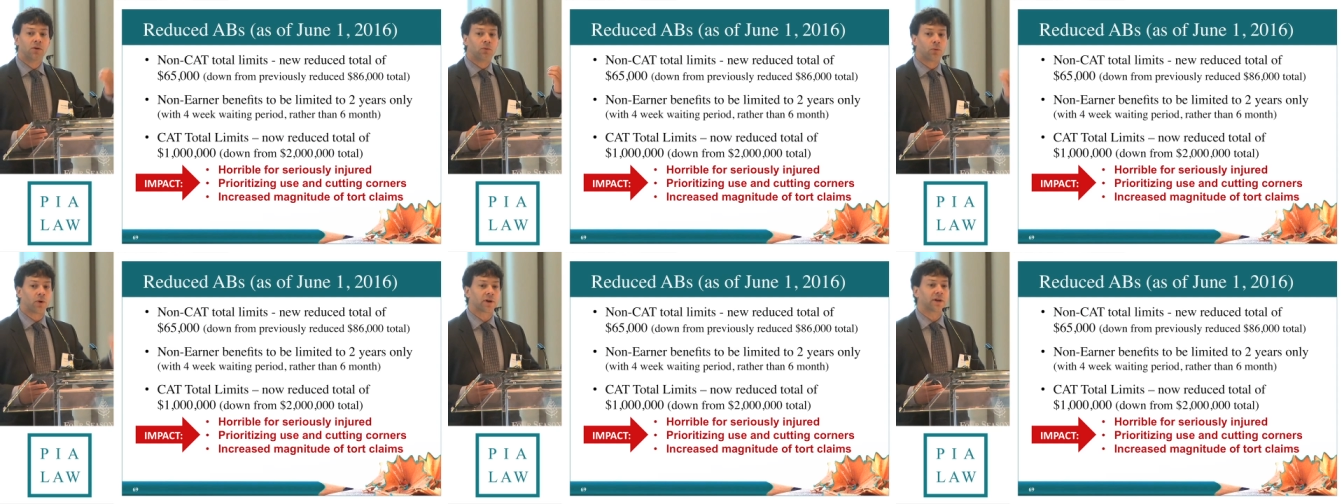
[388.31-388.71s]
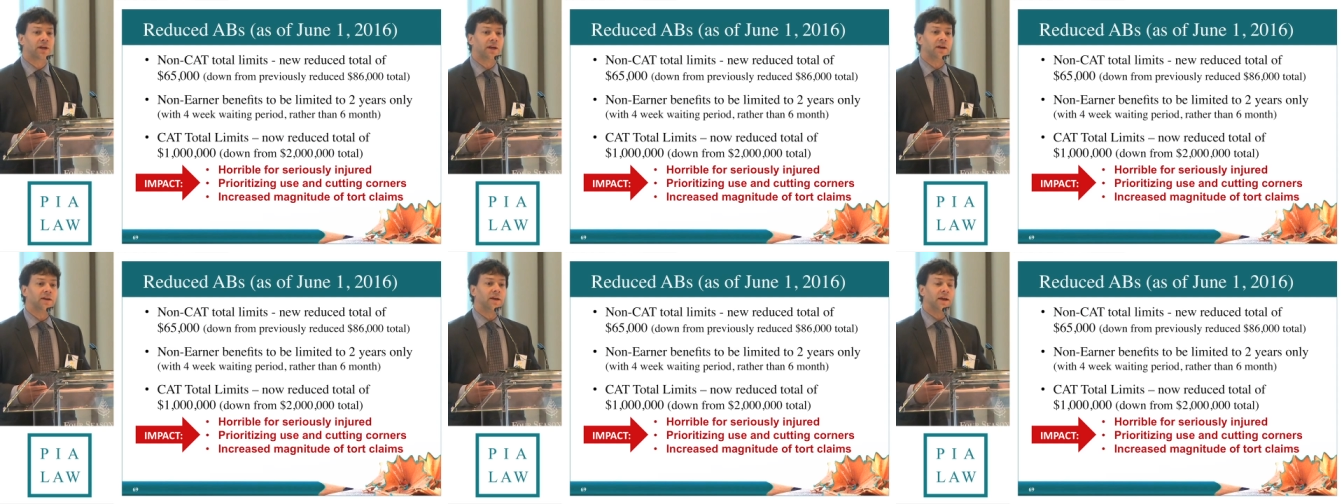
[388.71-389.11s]

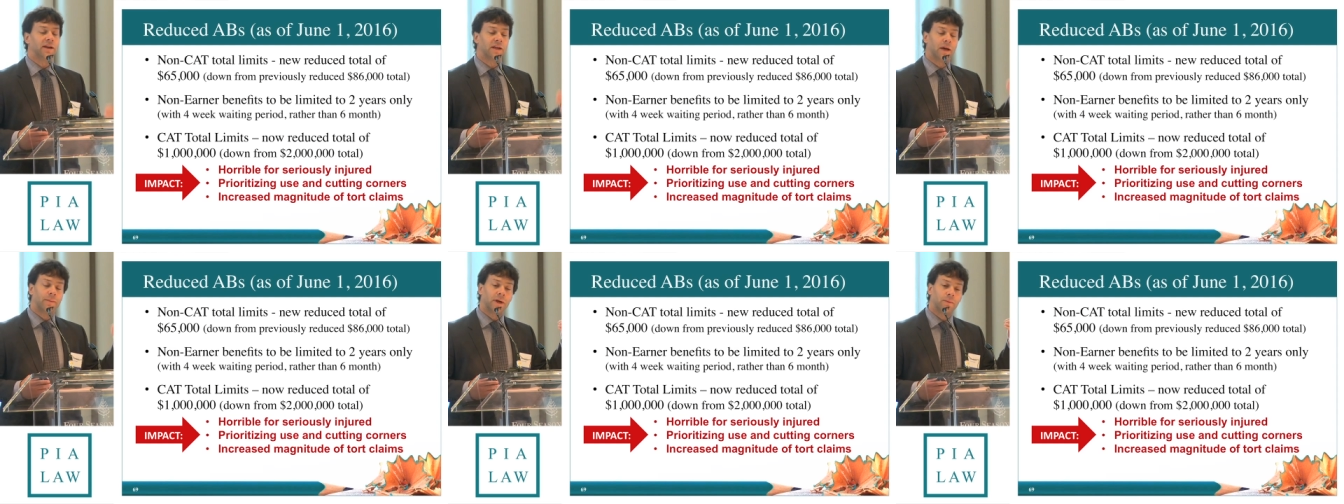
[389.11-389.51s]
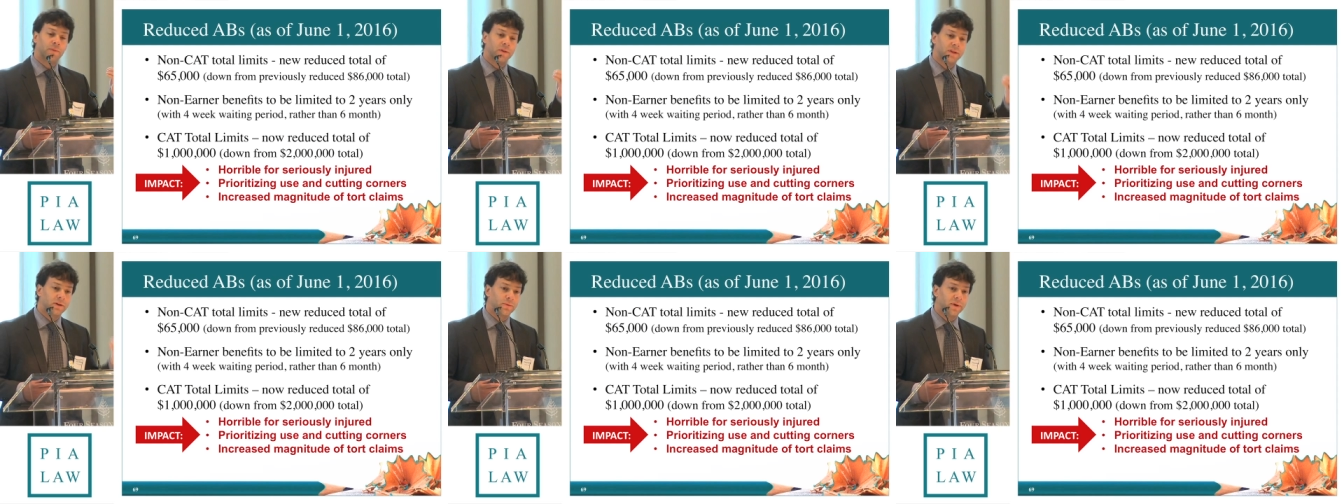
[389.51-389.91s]
working and coming up
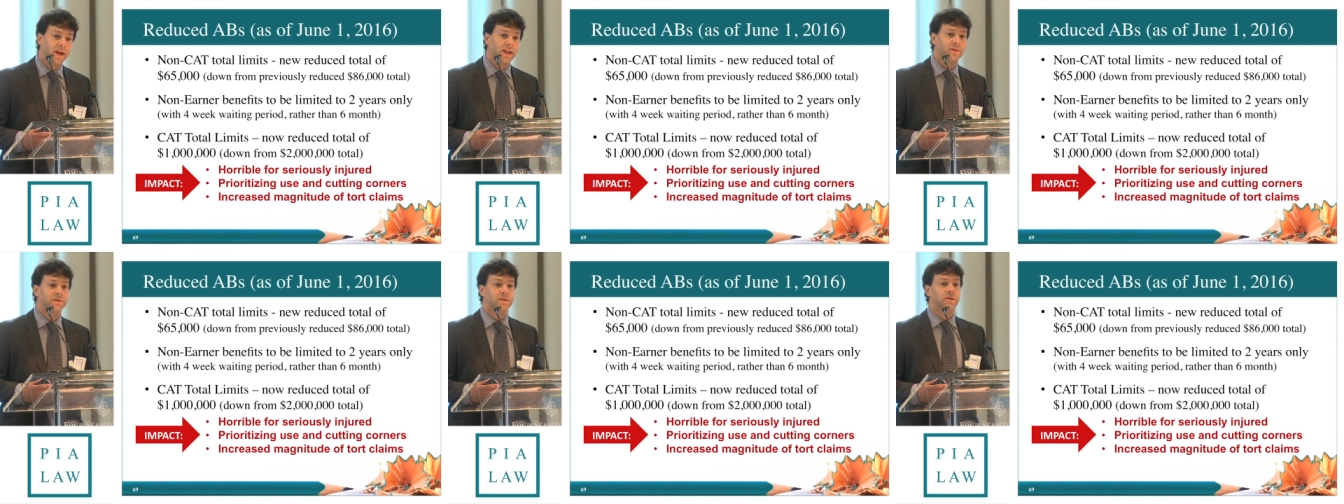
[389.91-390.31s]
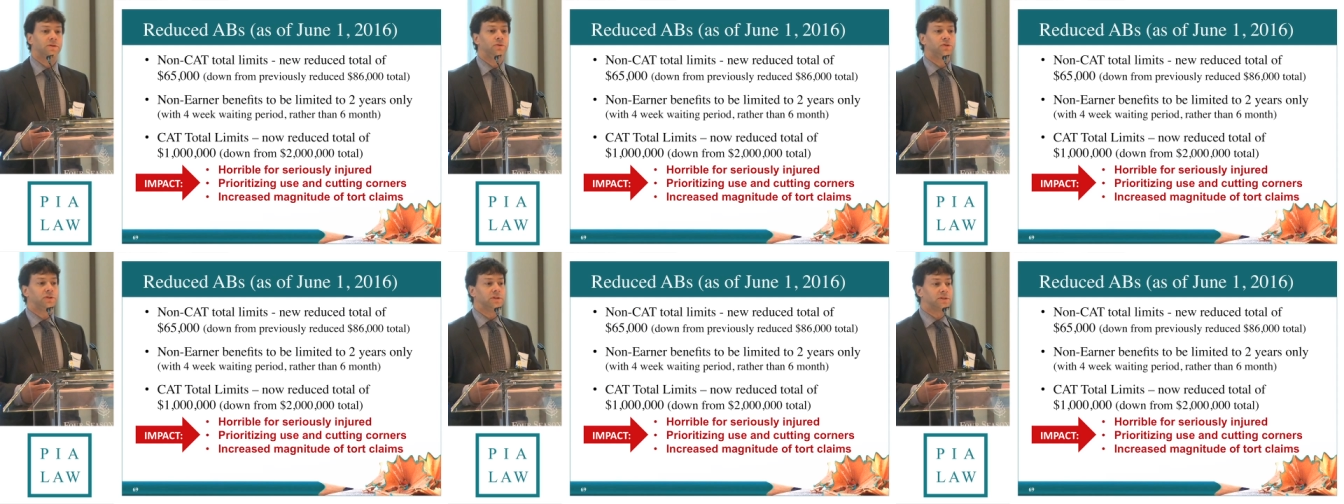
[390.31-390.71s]
with creative
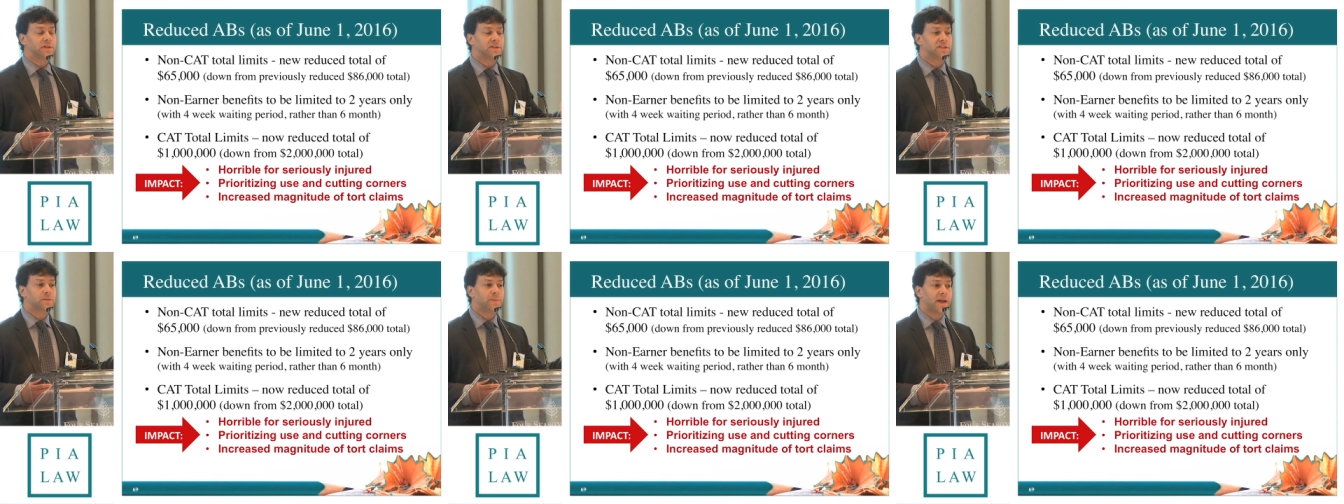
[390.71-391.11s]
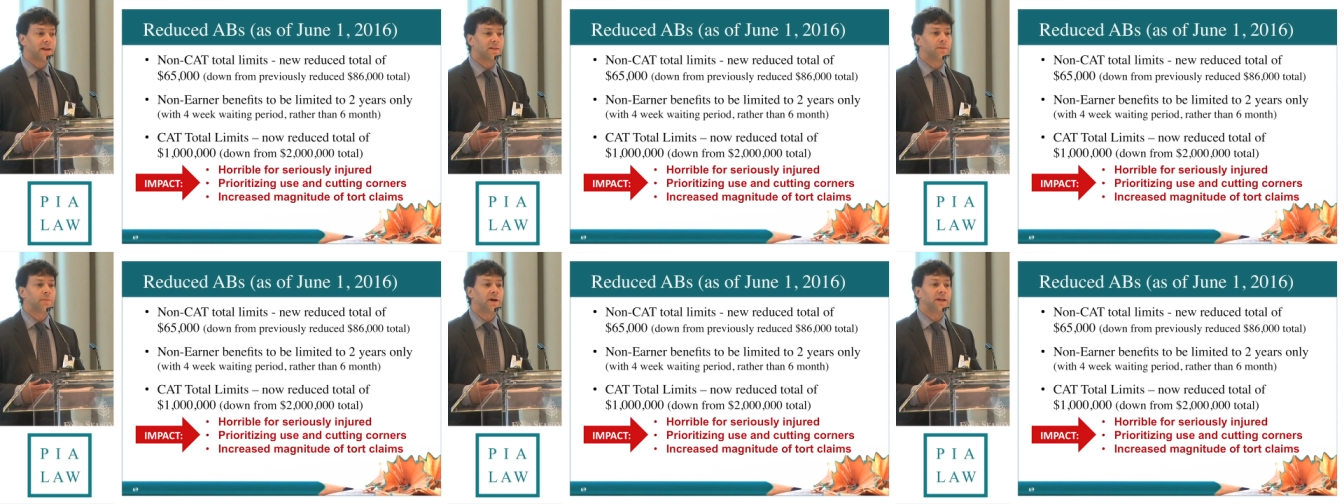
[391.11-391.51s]
solutions and
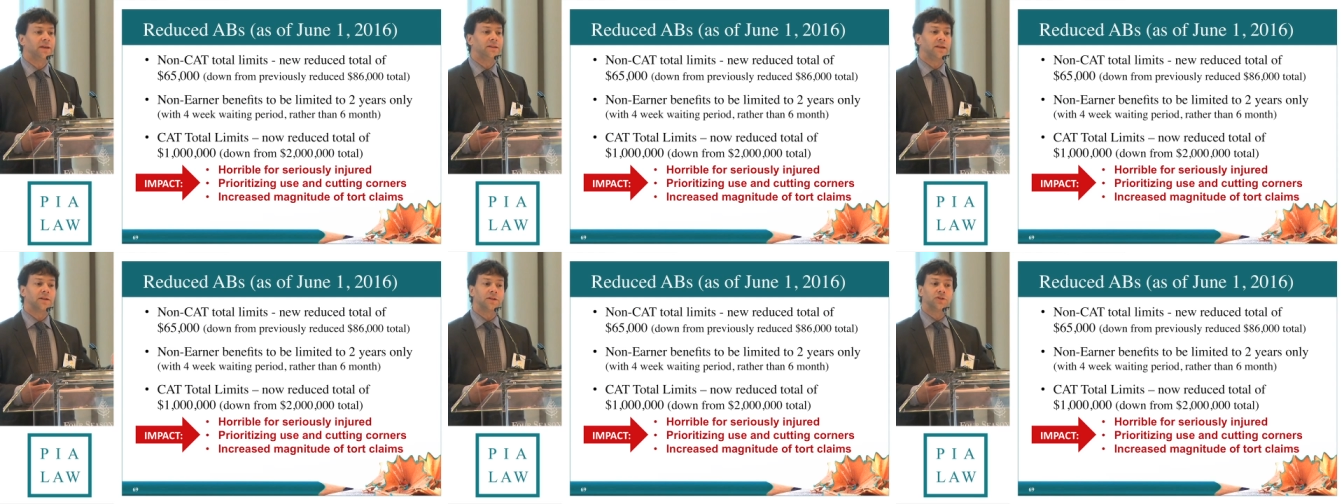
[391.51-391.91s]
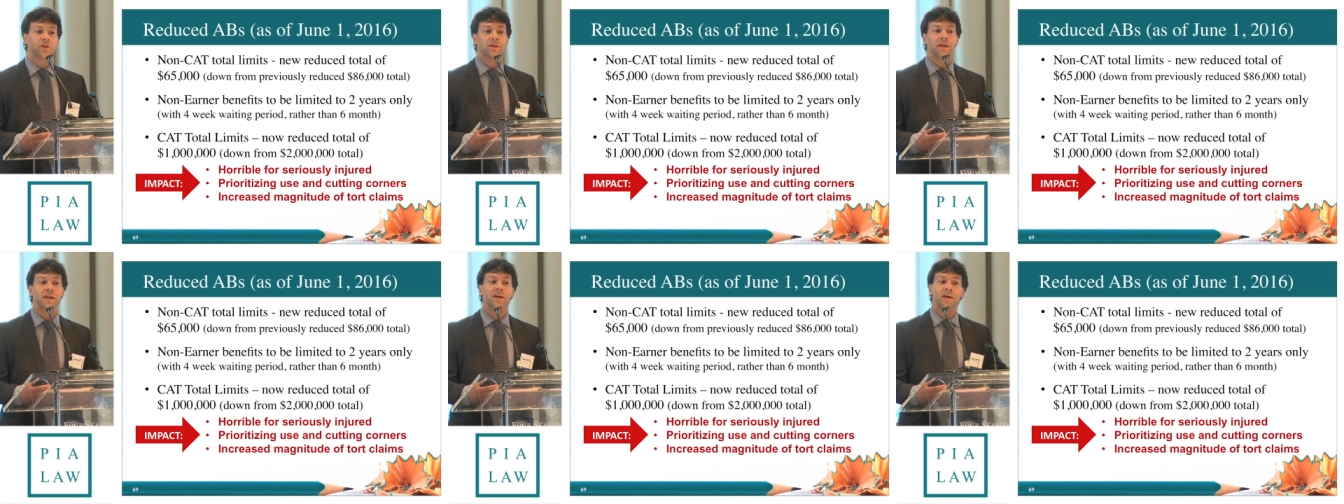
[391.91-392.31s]
spending the money
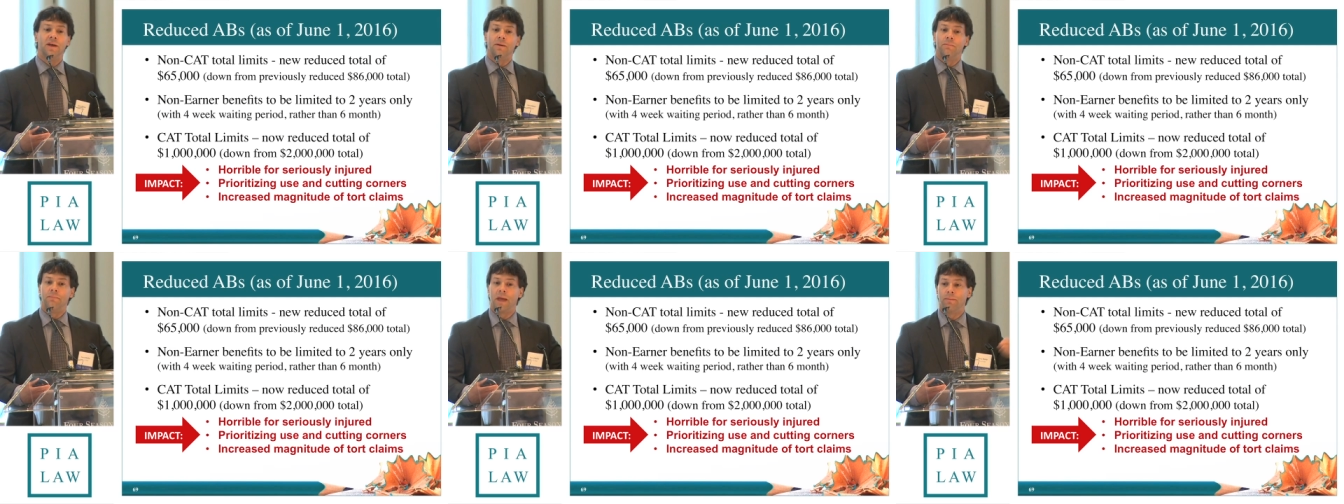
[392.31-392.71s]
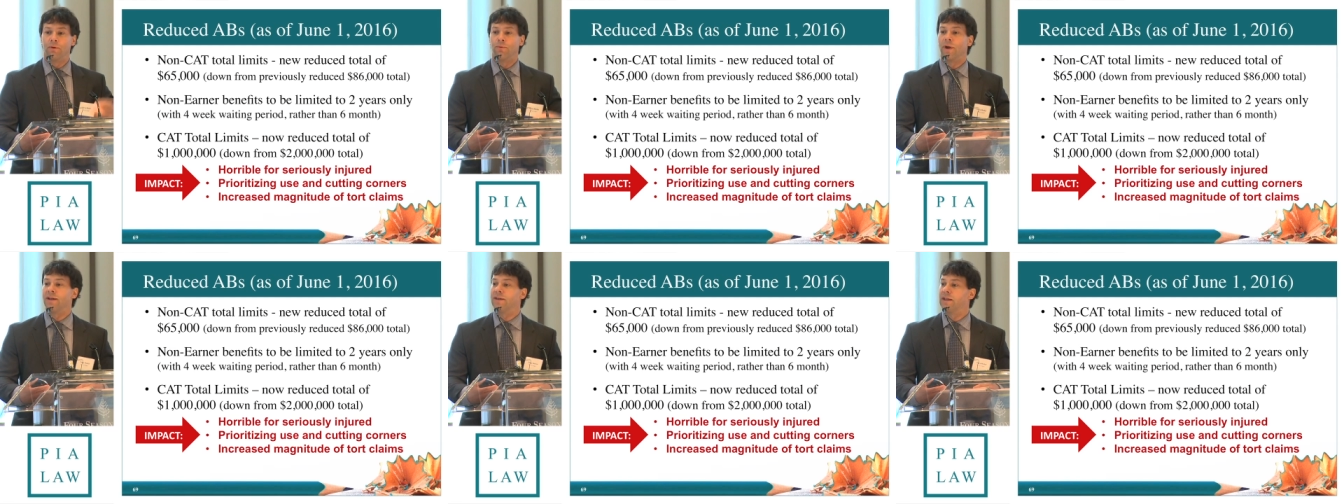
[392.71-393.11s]
diligently, maybe
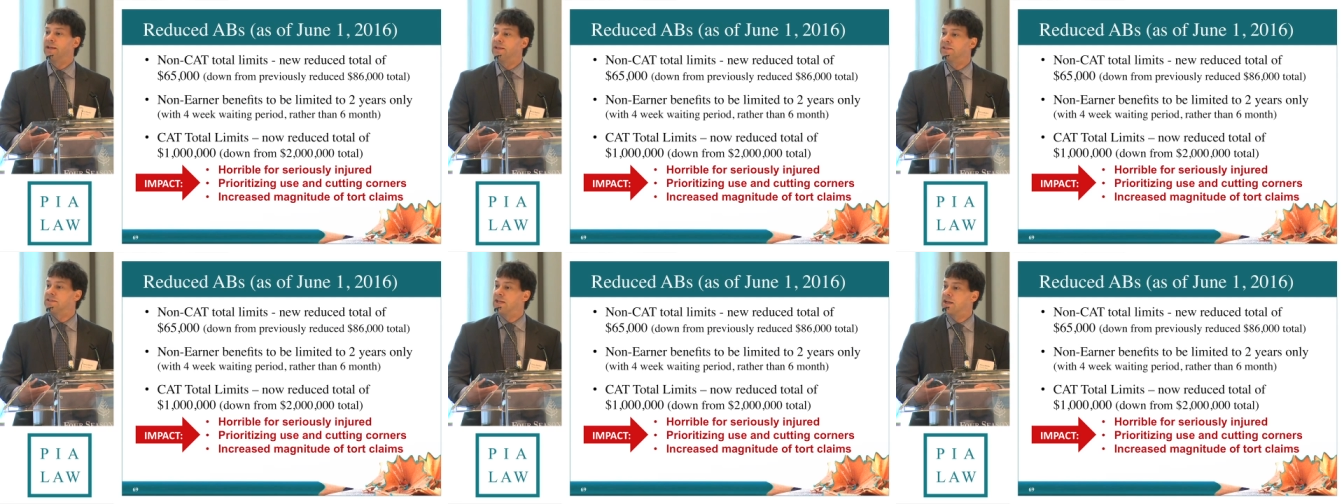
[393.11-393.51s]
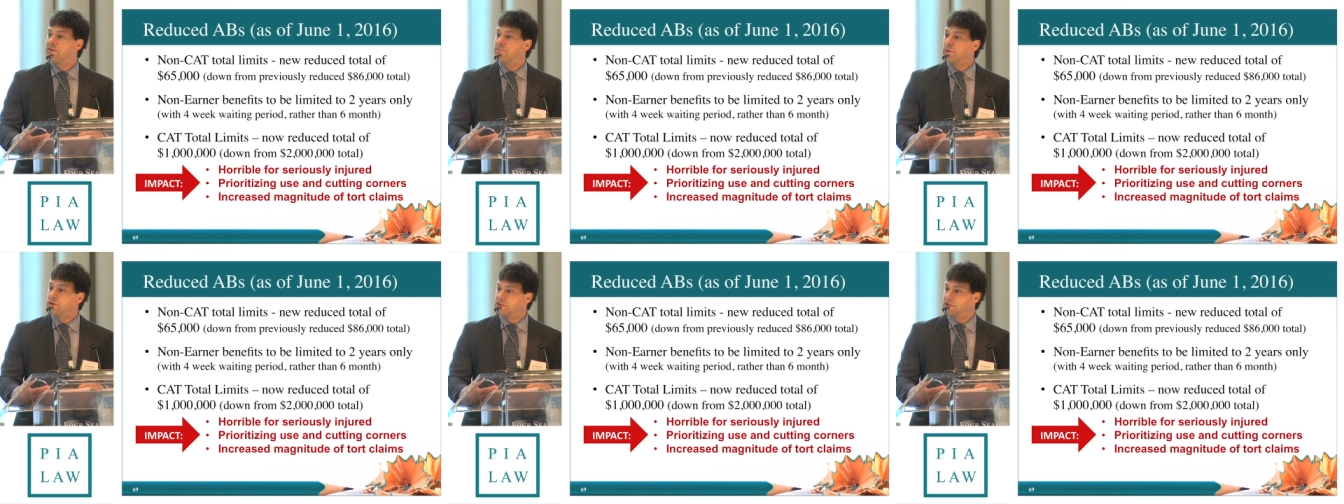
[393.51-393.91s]
renting instead
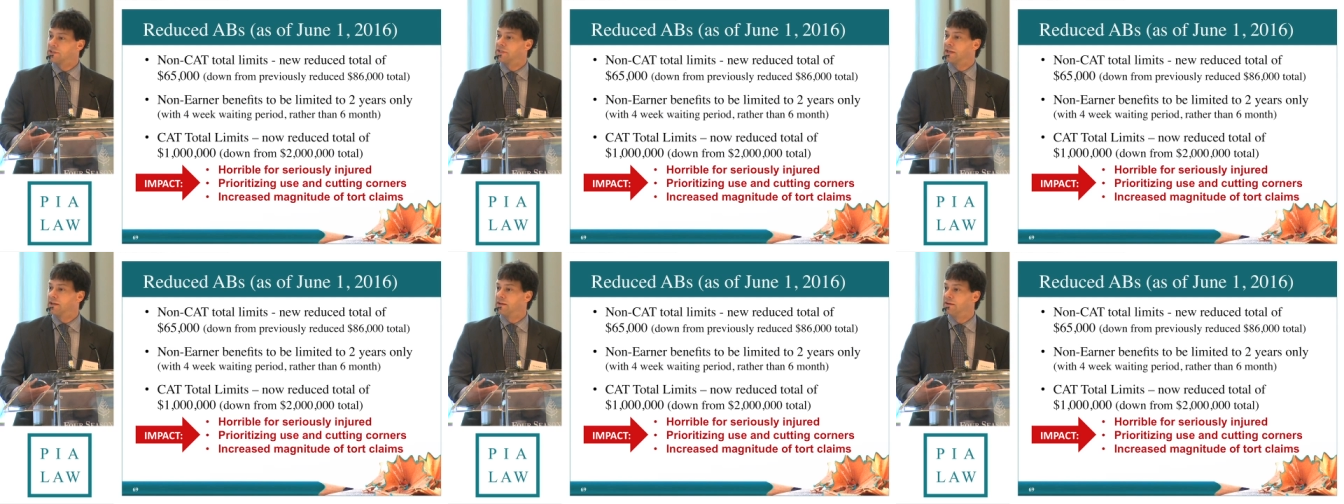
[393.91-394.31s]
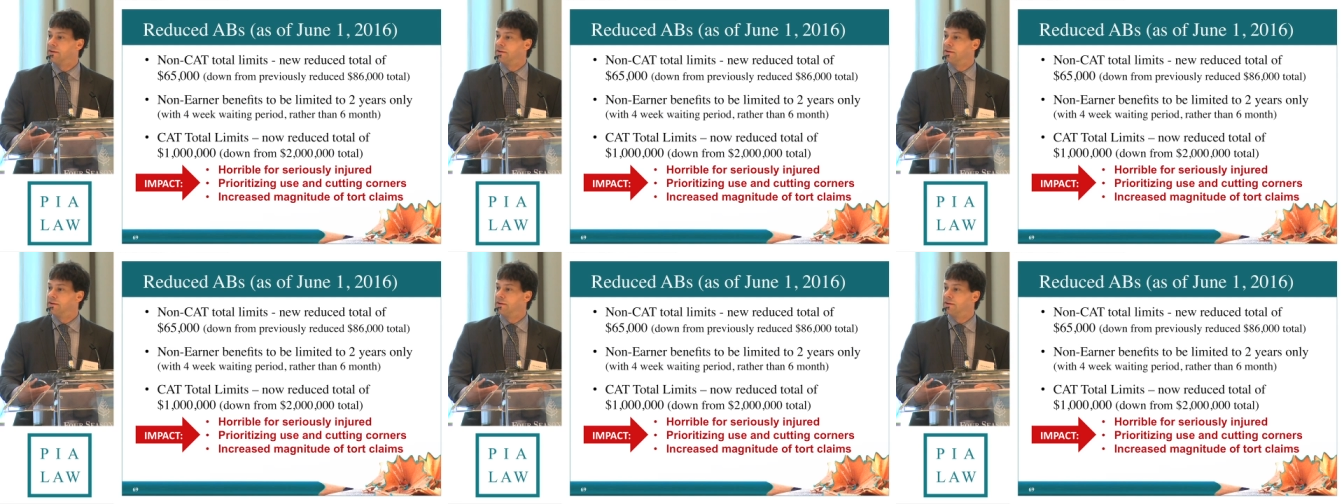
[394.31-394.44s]
of purchasing.